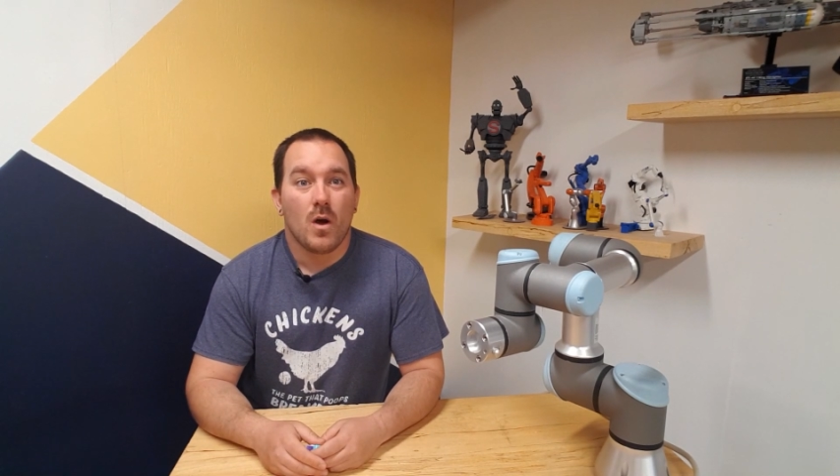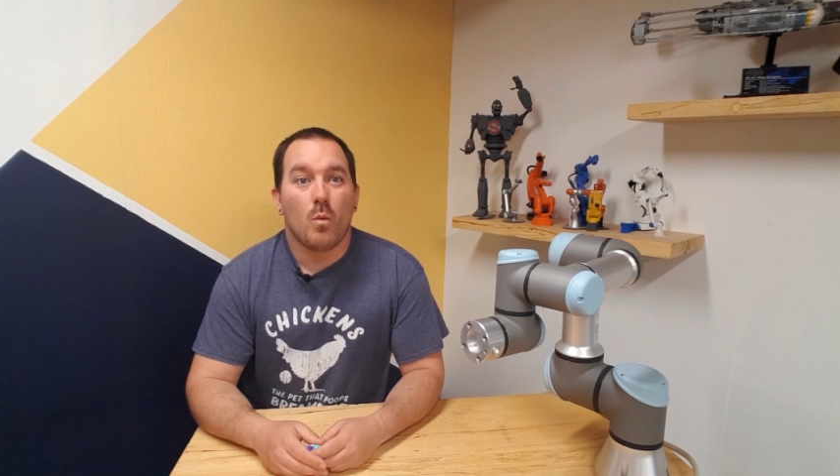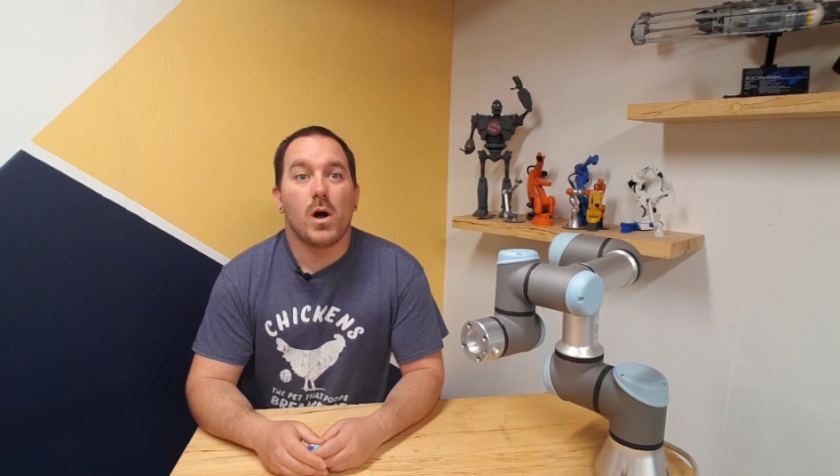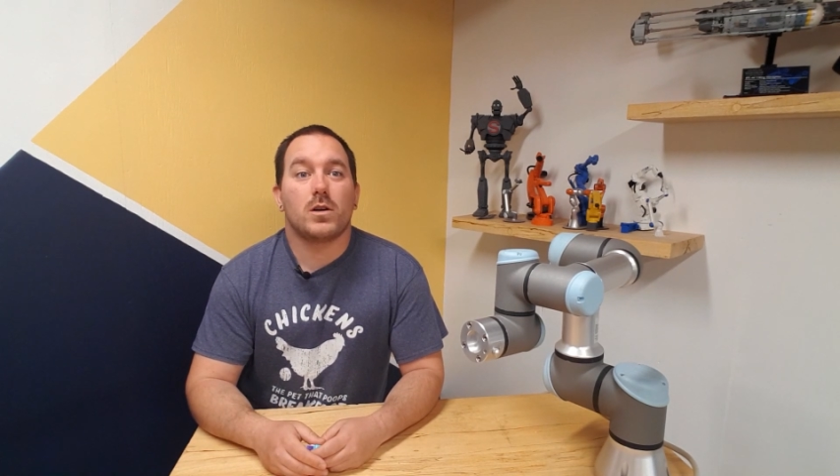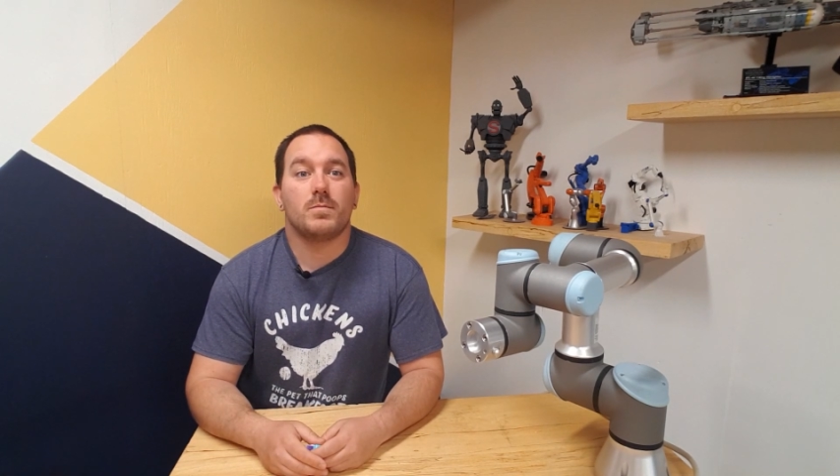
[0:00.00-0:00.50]

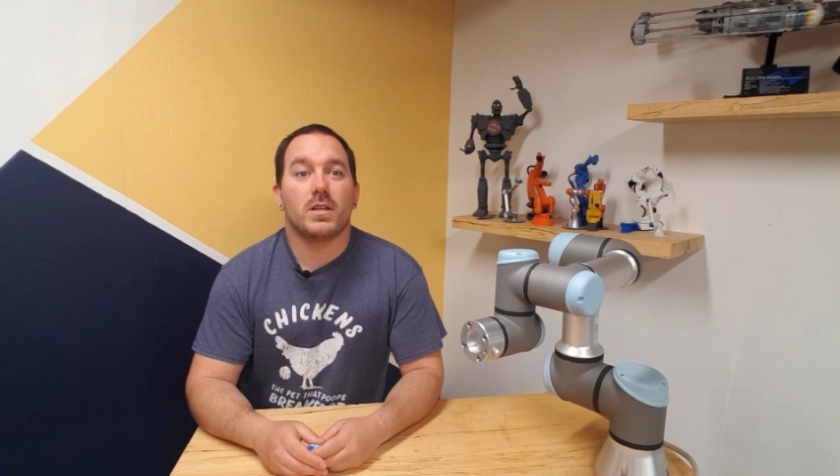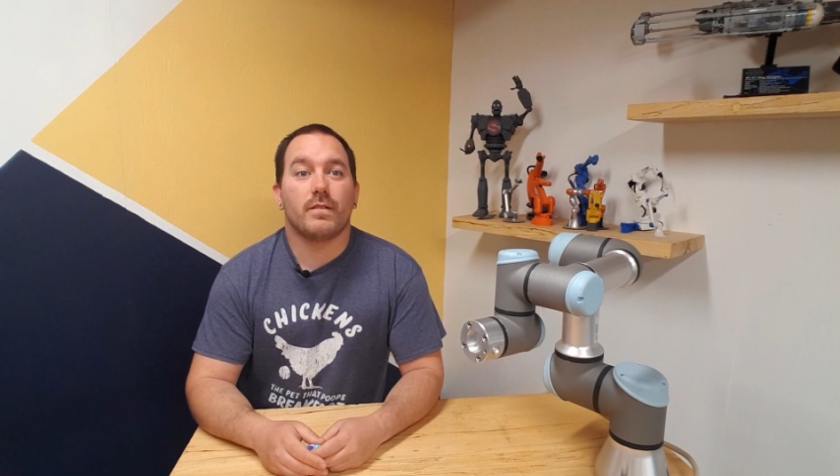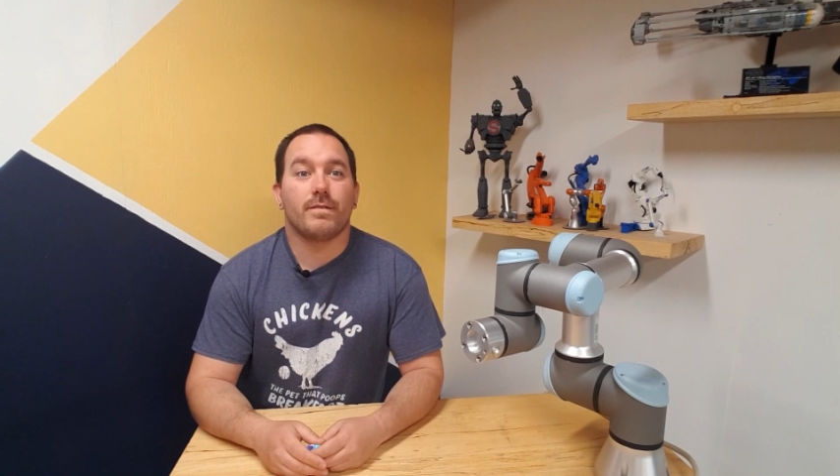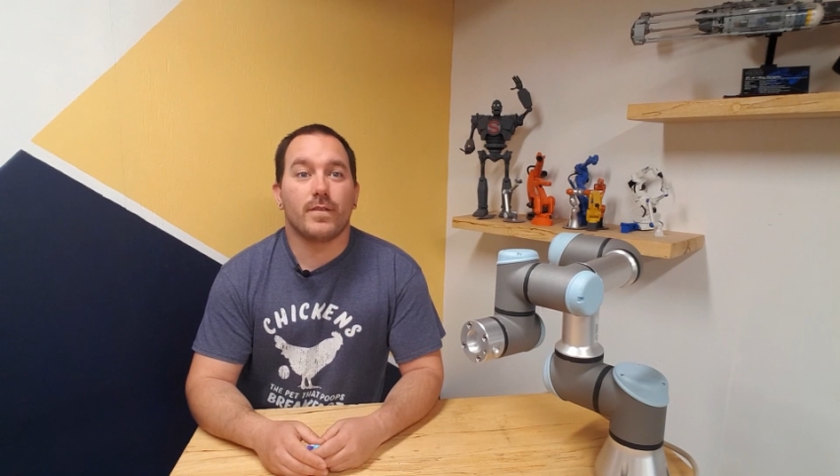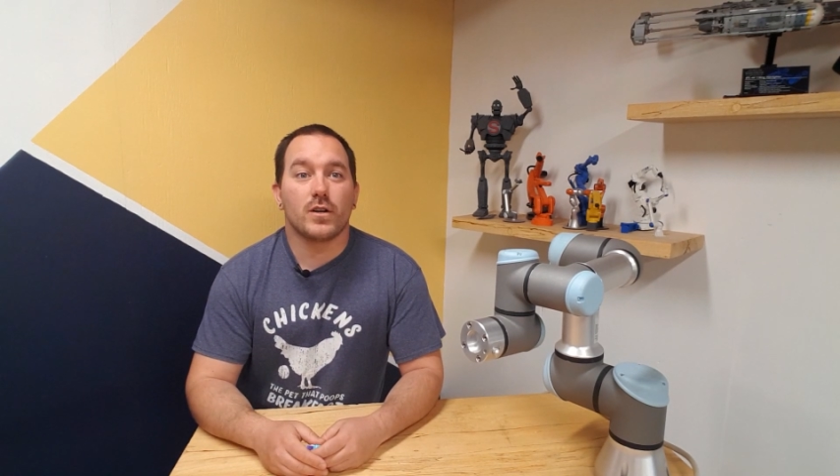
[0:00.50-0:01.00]
Welcome to
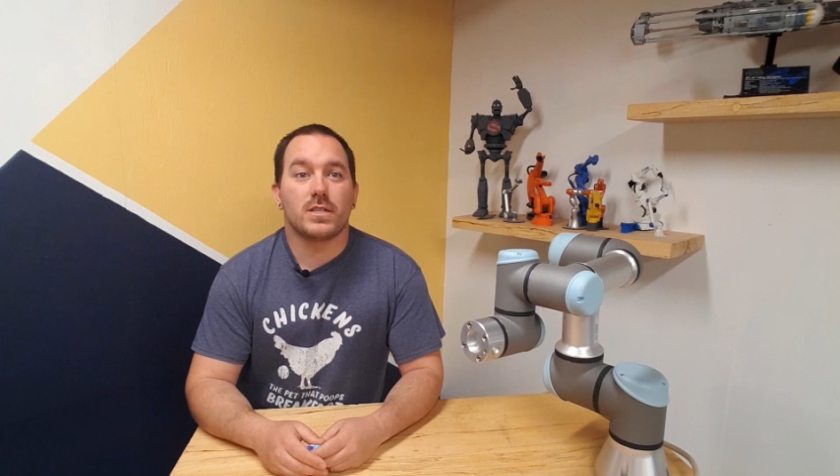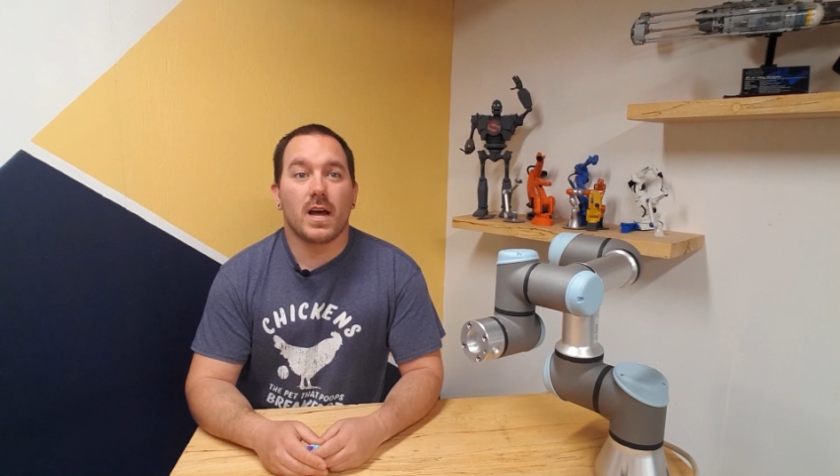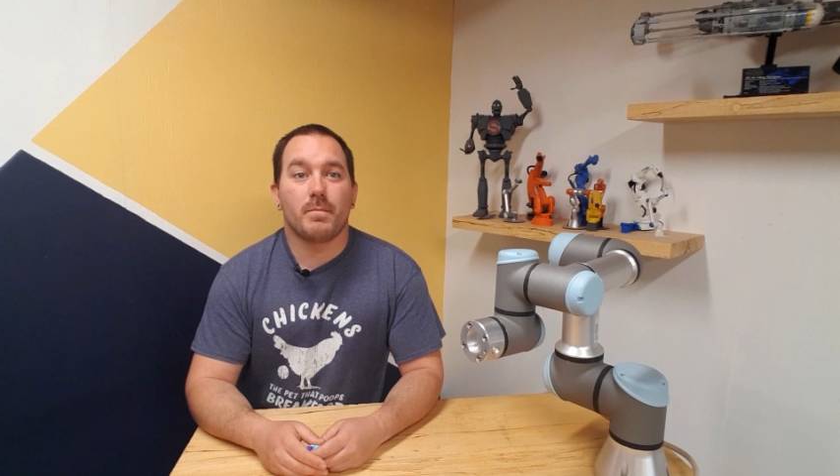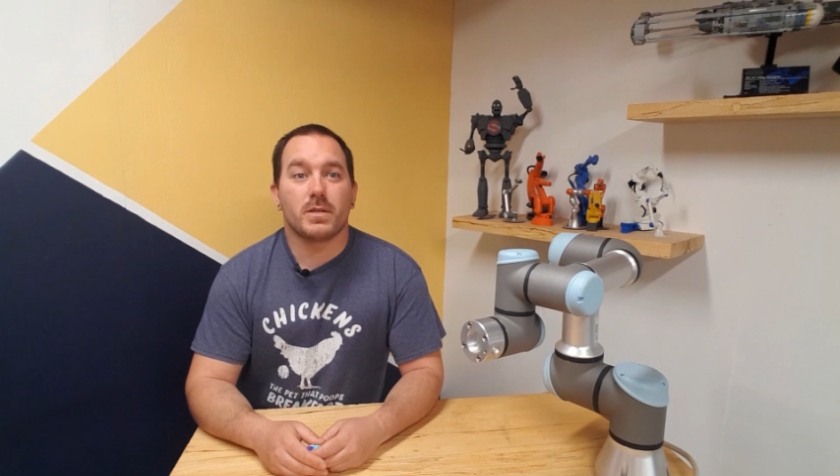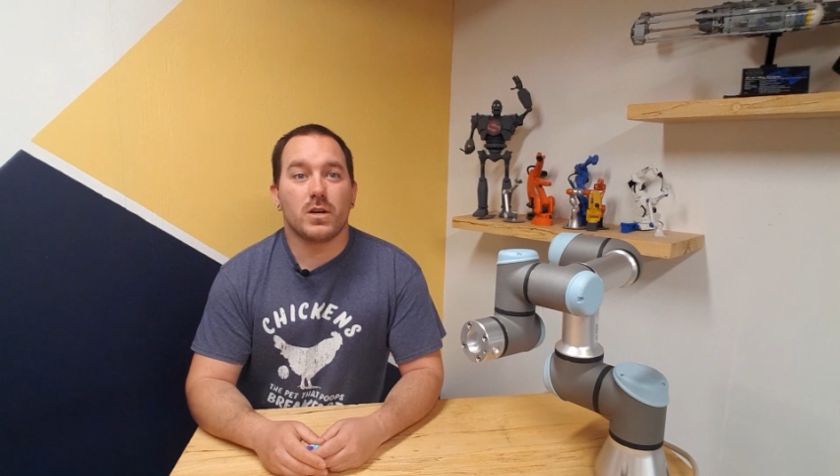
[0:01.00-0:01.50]
the first
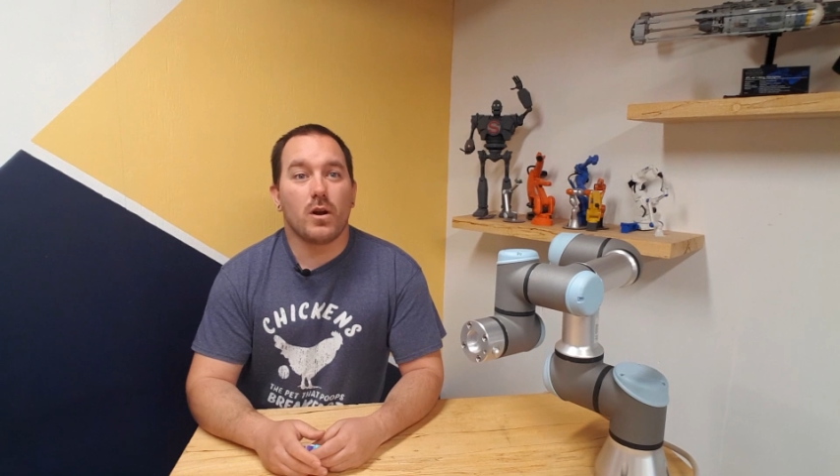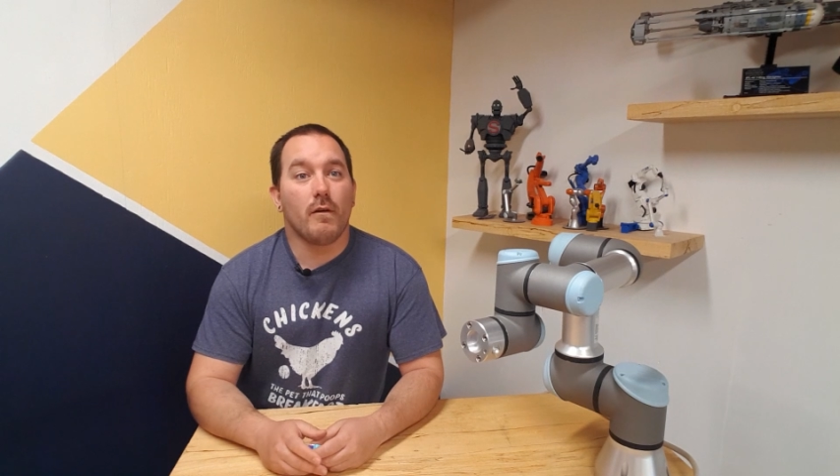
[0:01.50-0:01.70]
episode